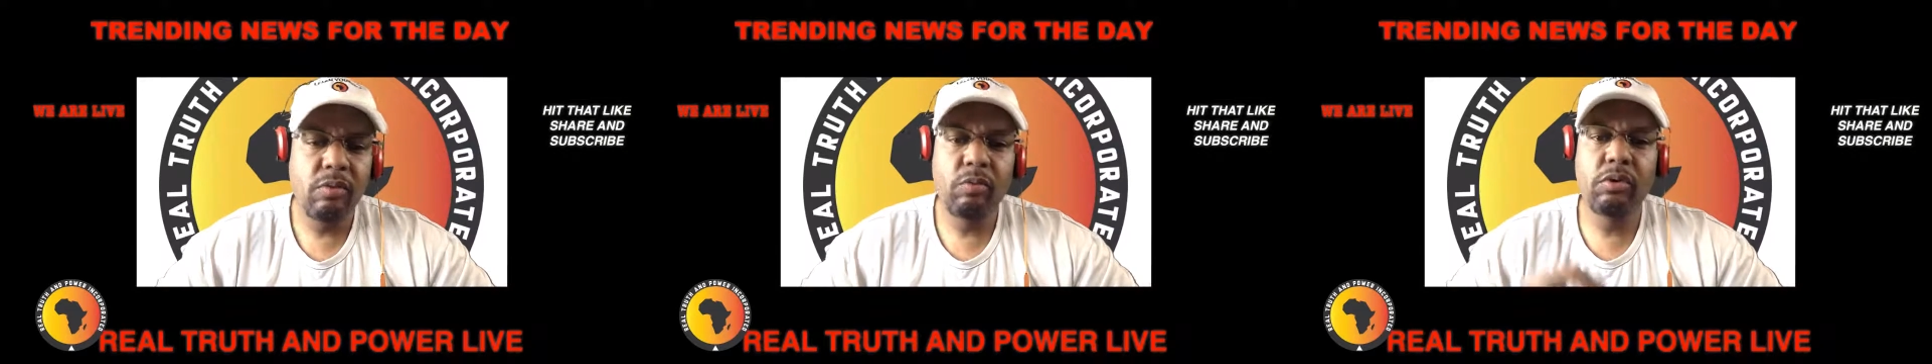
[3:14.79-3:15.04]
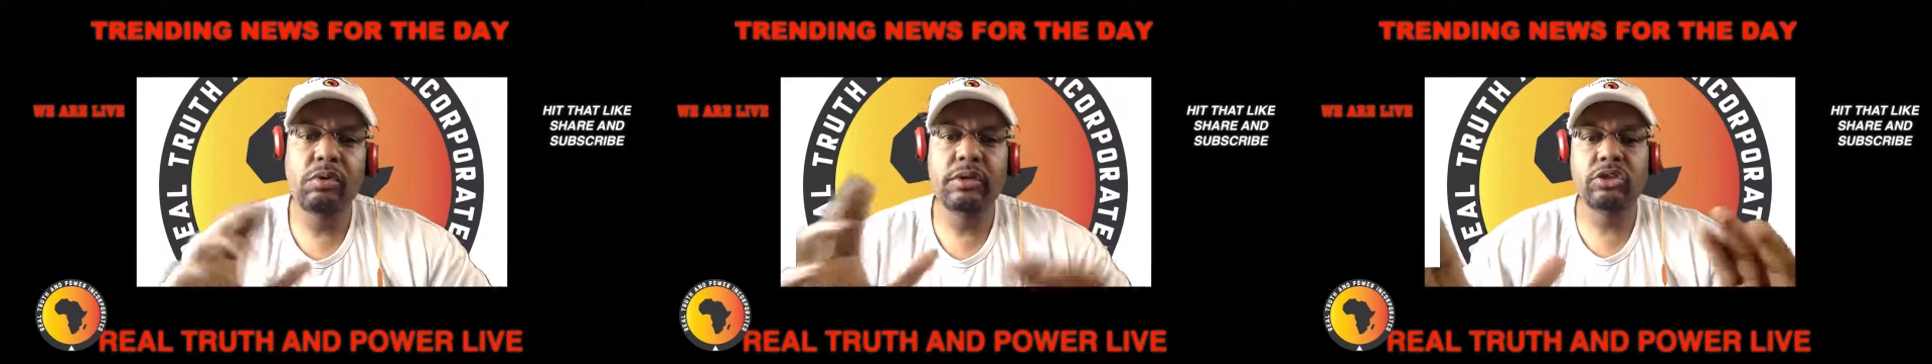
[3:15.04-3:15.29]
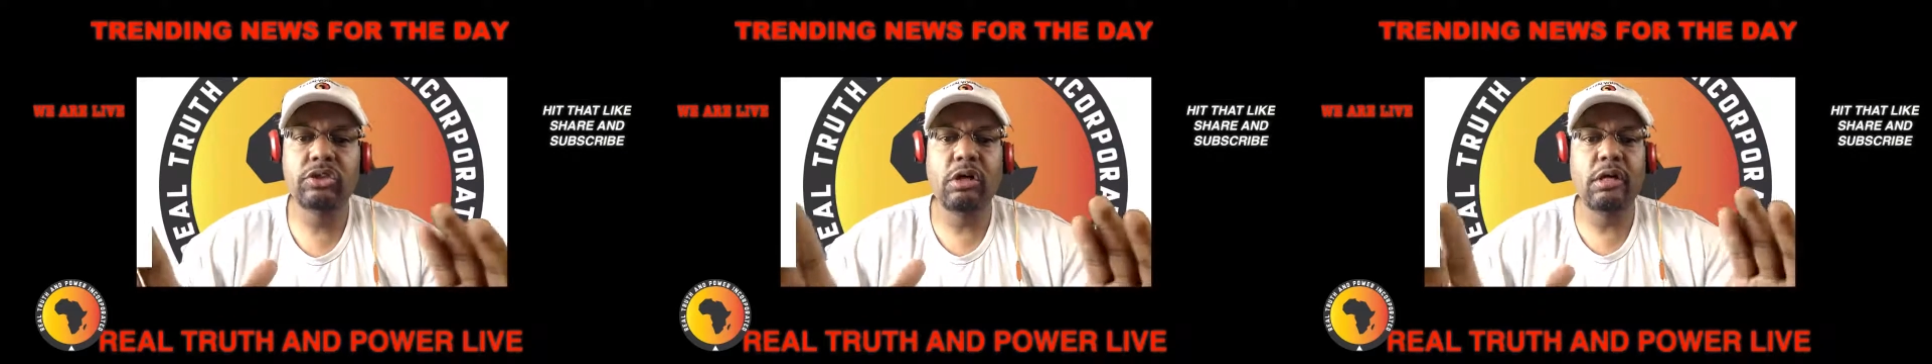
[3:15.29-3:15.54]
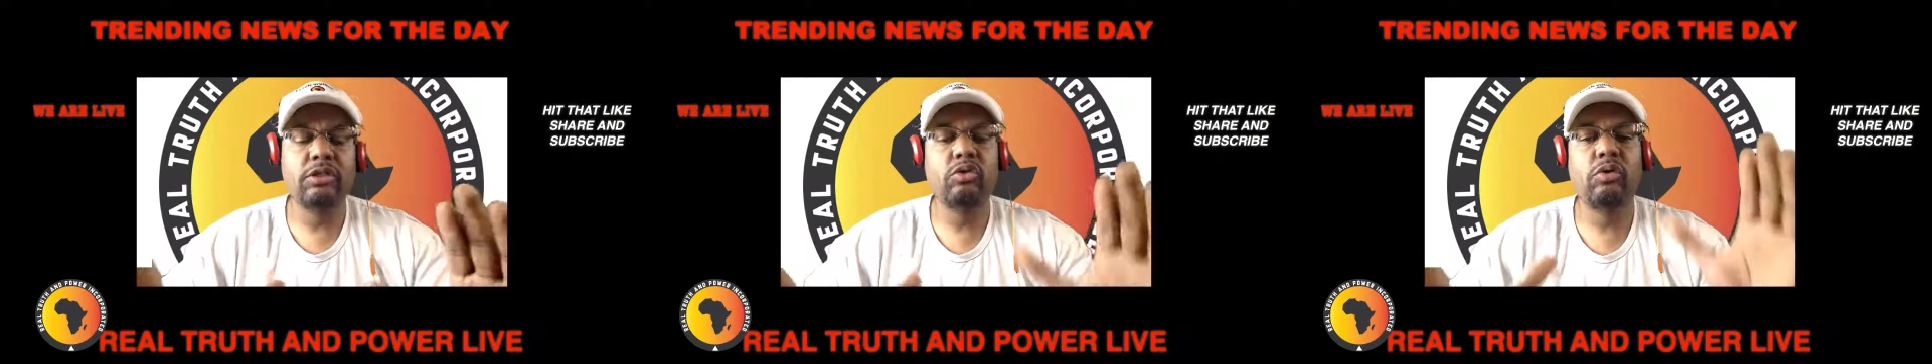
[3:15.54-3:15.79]
We're going to
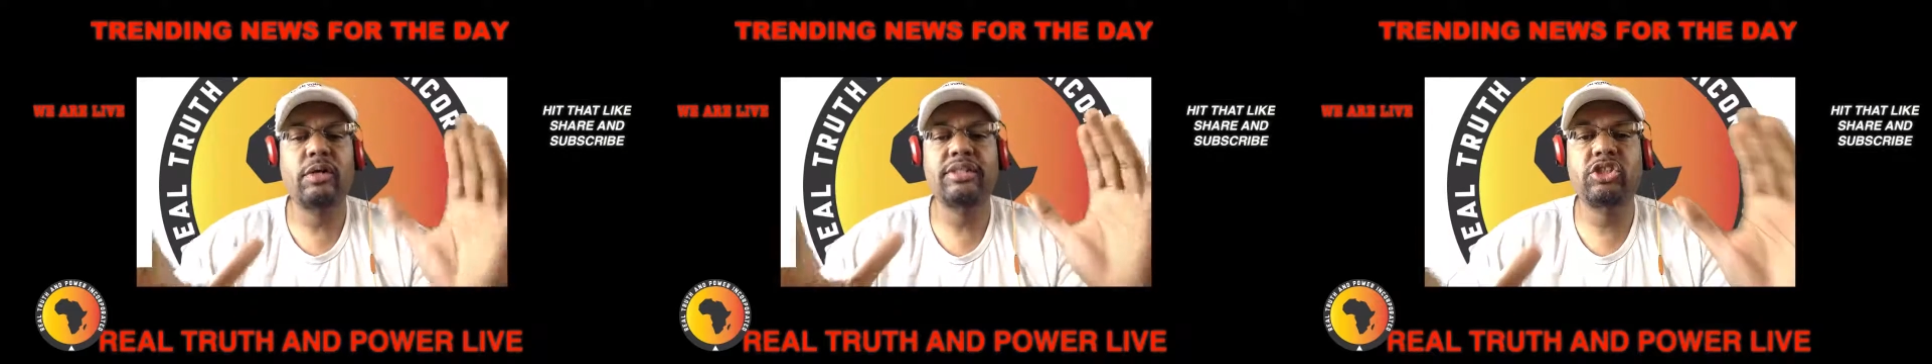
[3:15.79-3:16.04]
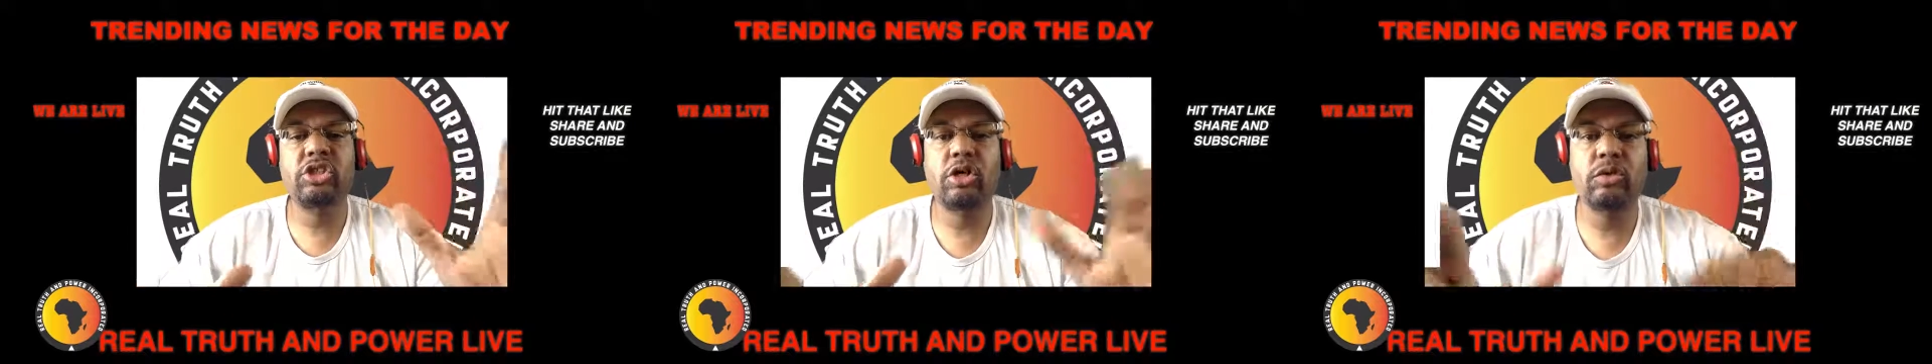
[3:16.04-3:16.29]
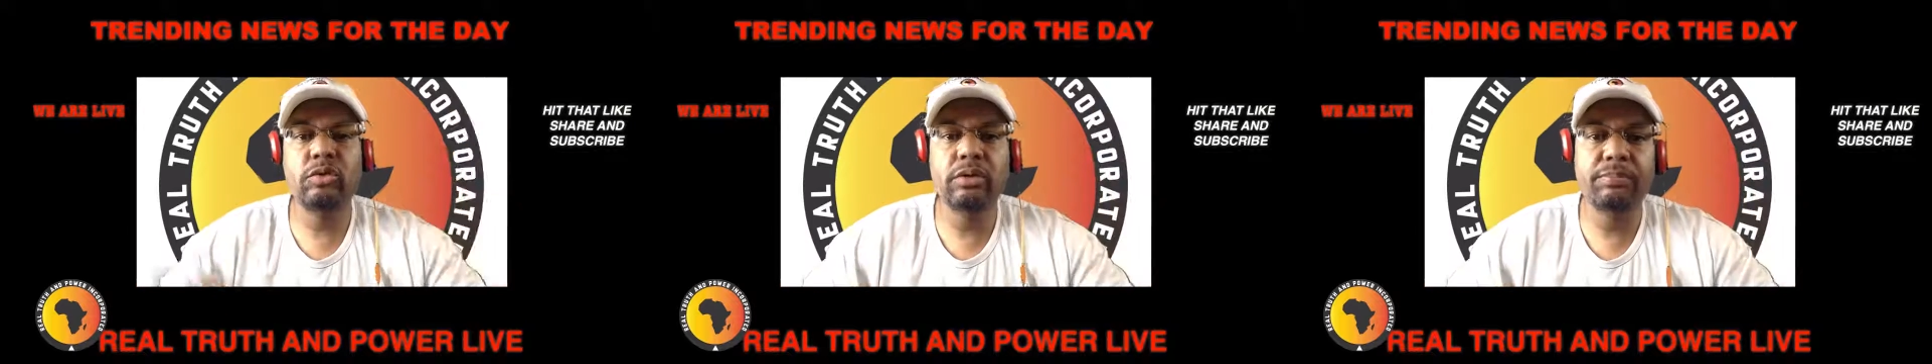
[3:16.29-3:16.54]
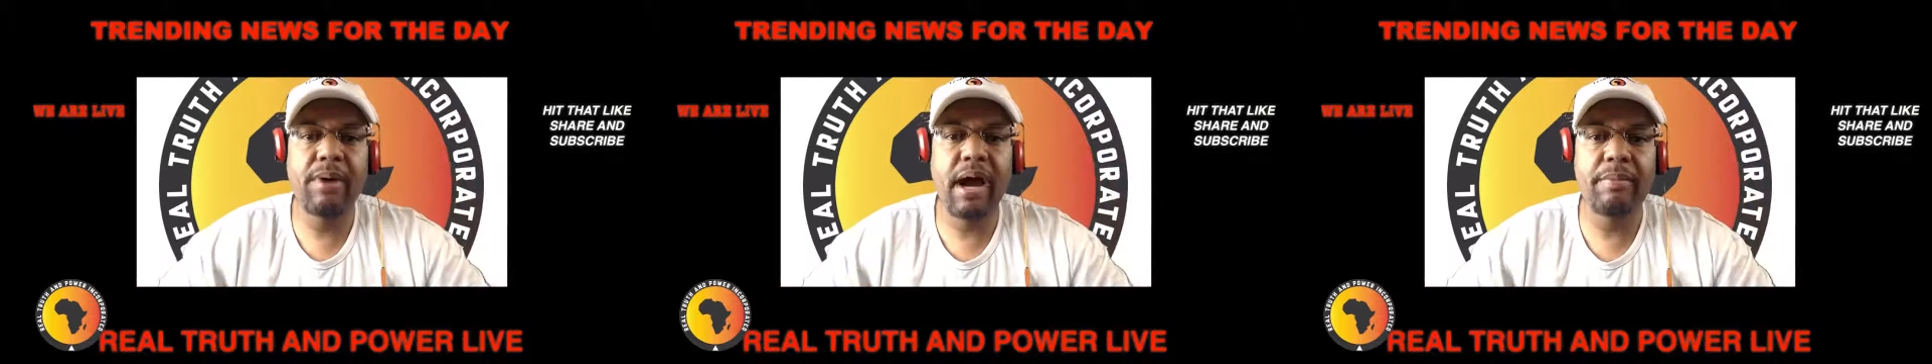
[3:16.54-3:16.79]
start doing shows
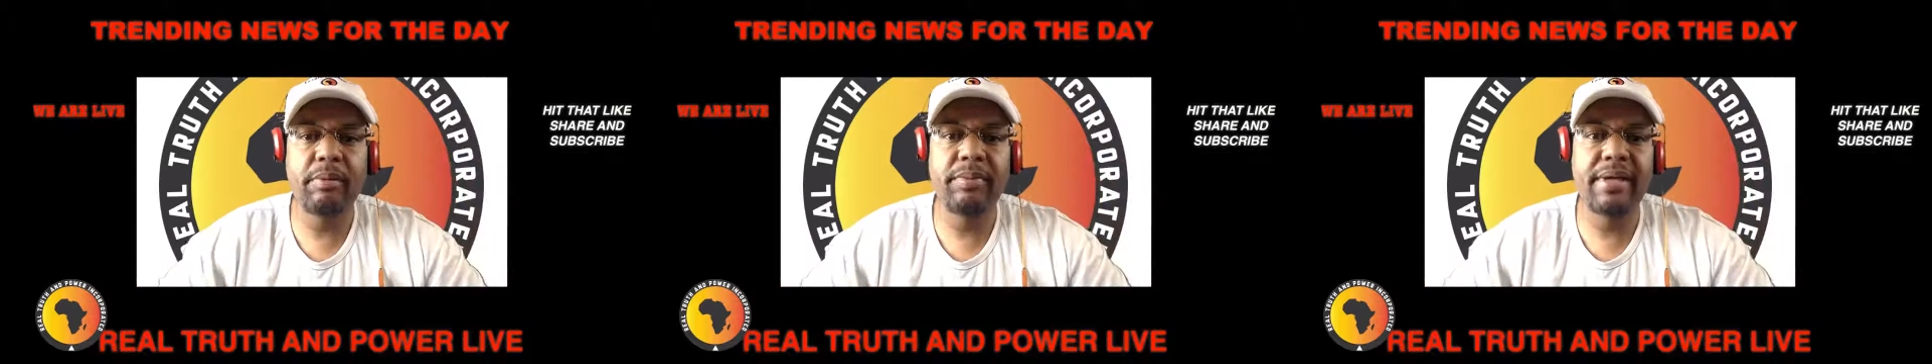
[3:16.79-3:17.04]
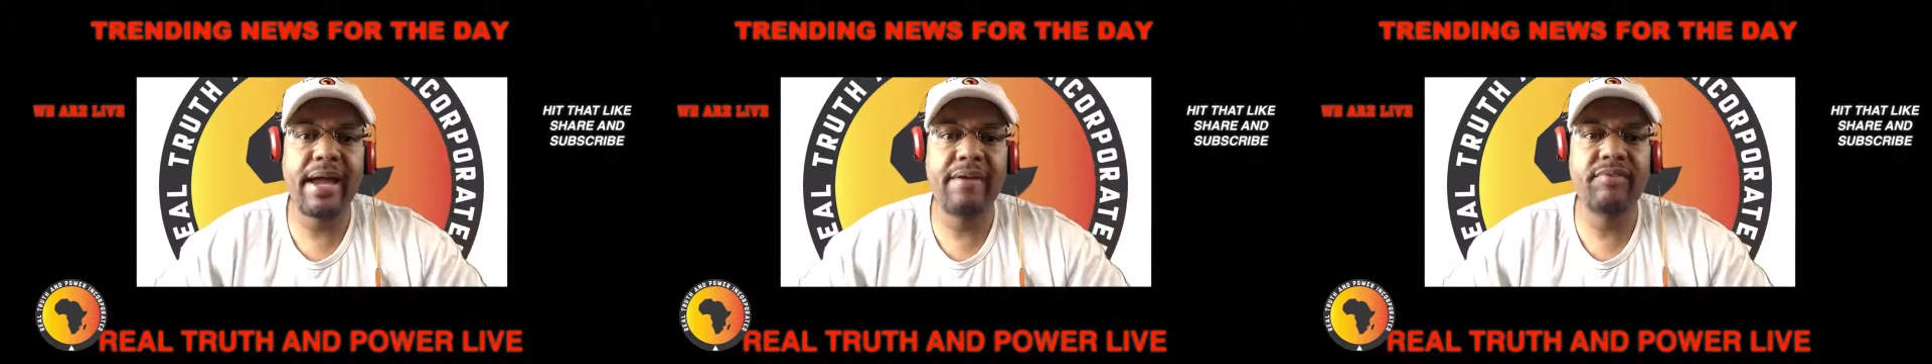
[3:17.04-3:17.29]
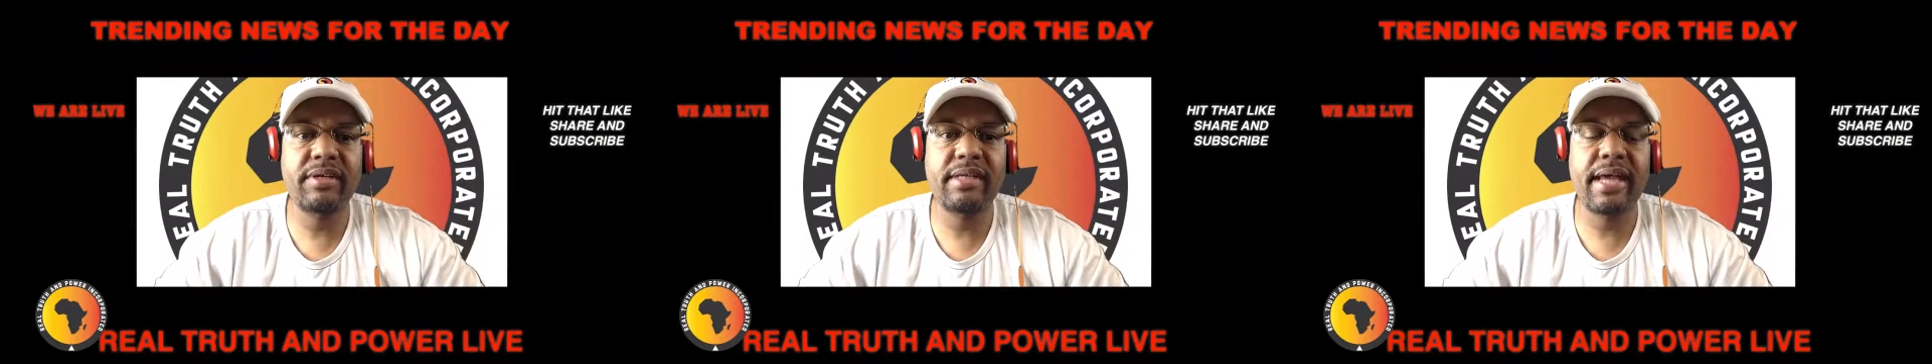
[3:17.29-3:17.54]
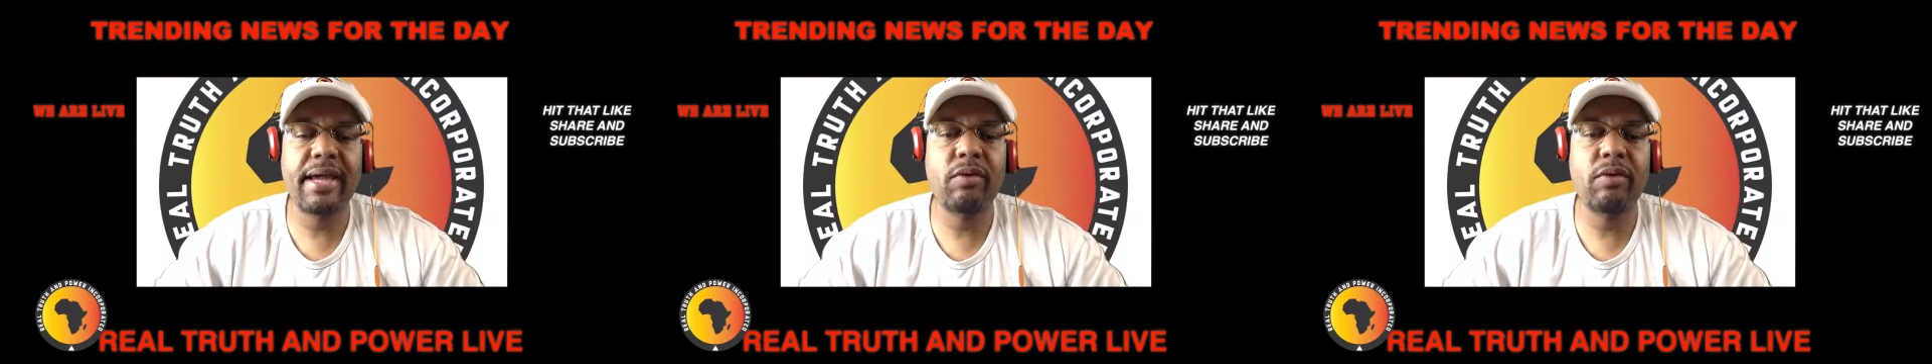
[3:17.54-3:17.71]
probably every day,